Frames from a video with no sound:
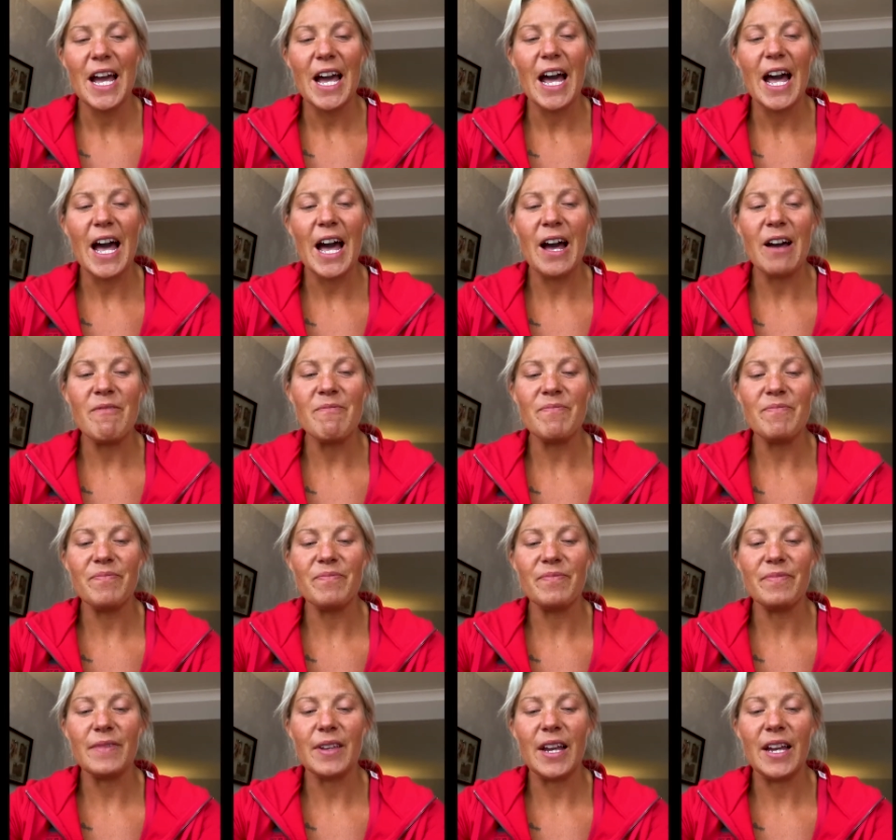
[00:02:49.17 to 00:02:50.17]

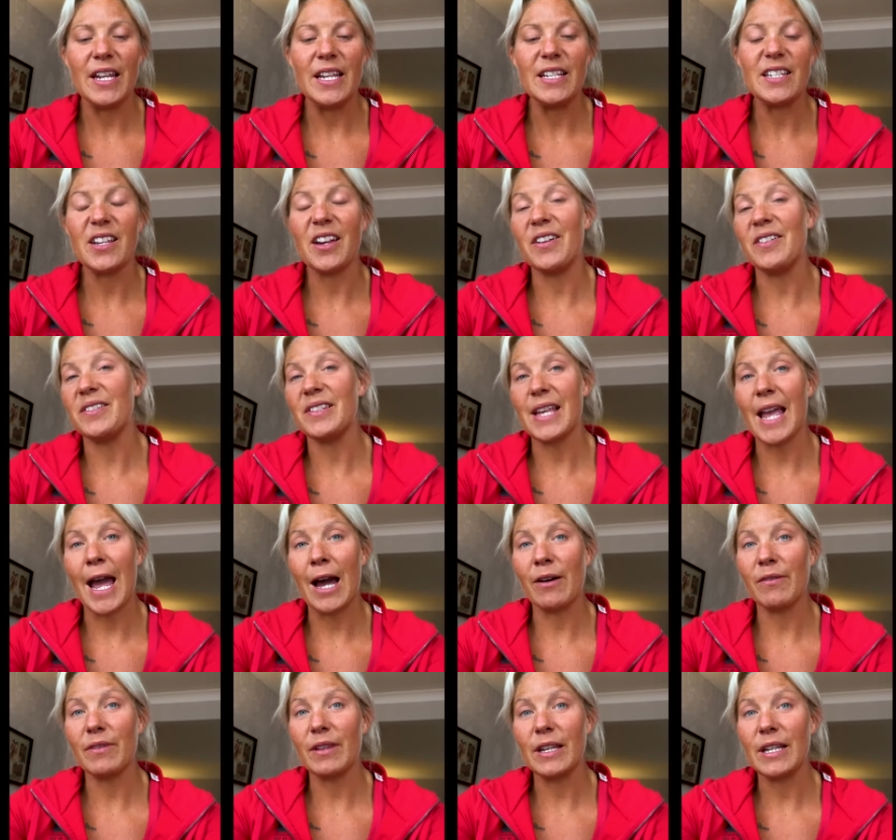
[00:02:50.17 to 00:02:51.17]
And it turns
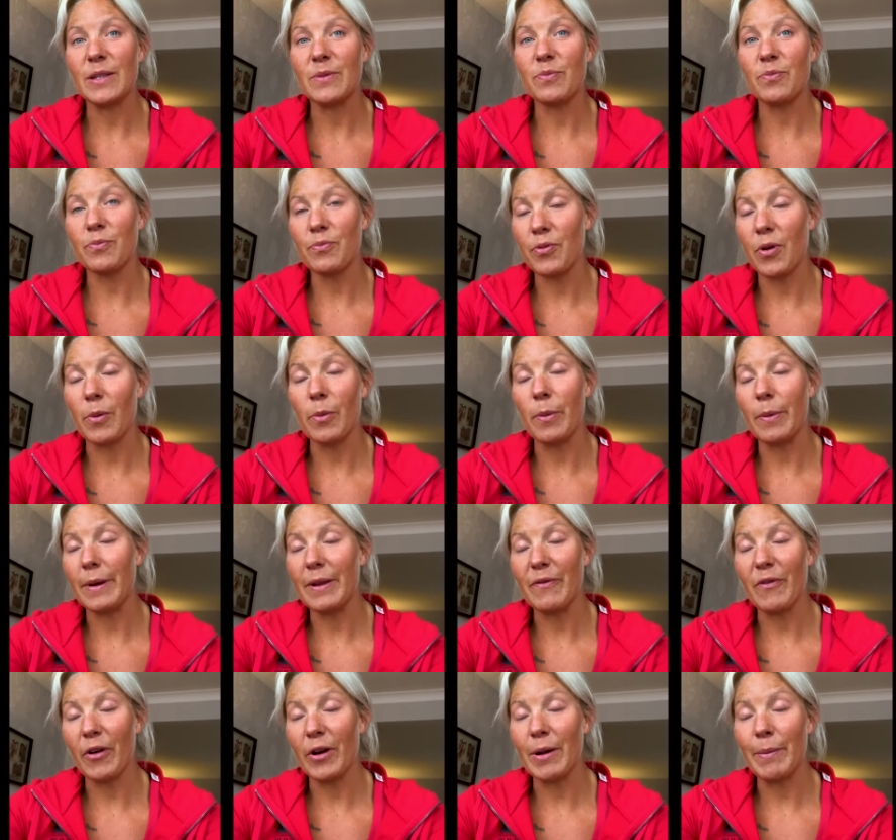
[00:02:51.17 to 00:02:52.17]
out that it's probably
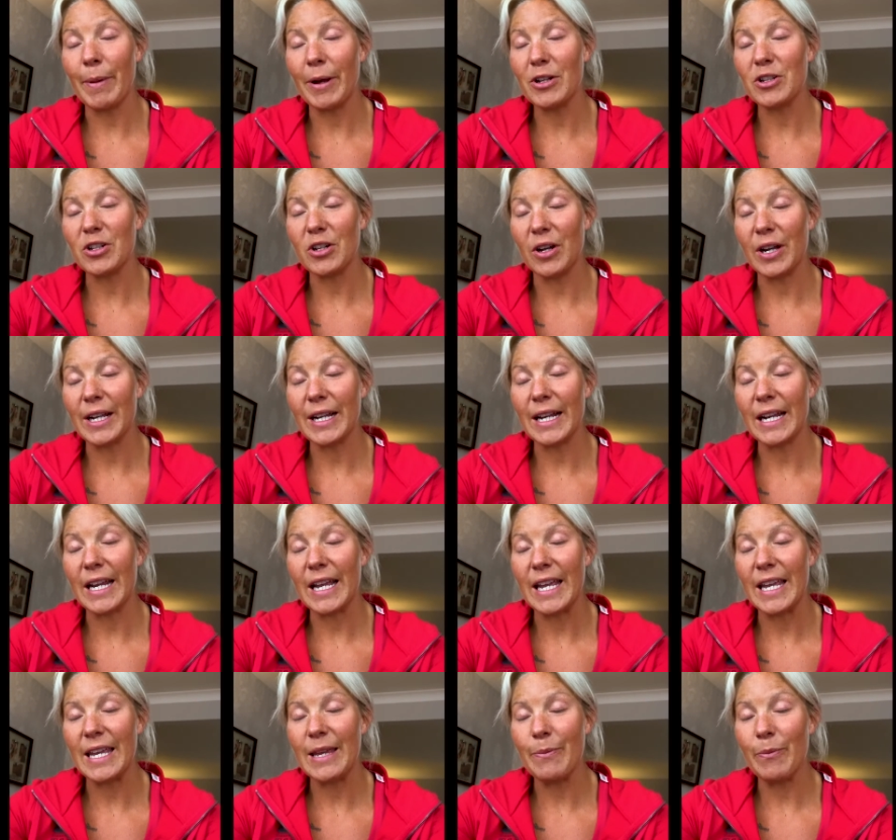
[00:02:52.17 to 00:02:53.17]
very much
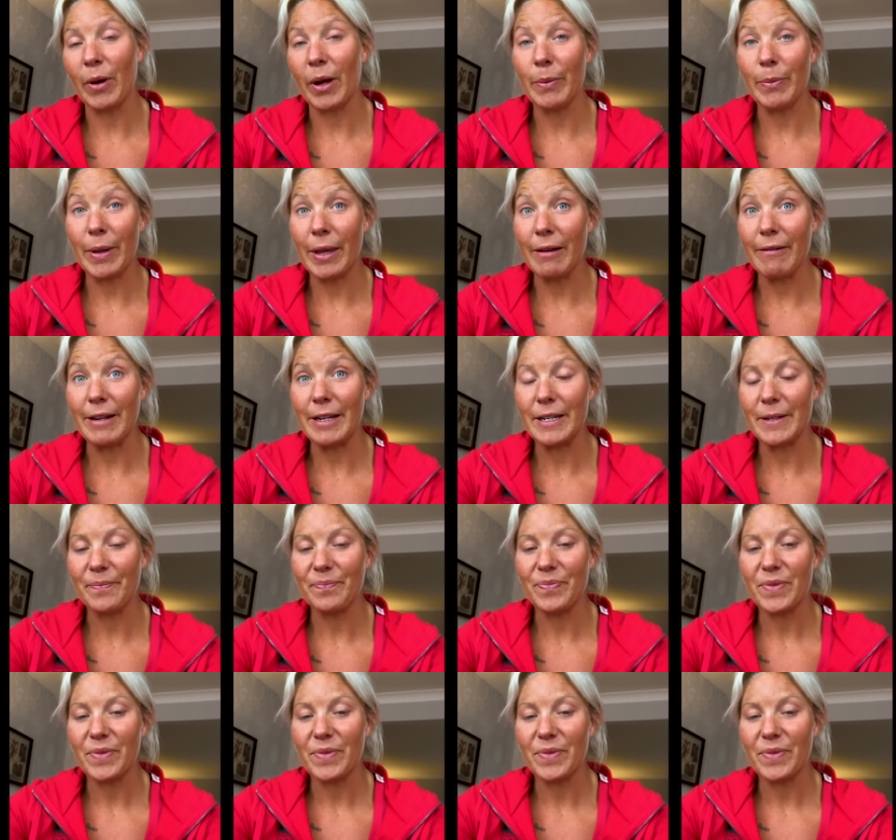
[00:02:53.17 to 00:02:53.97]
likely my period,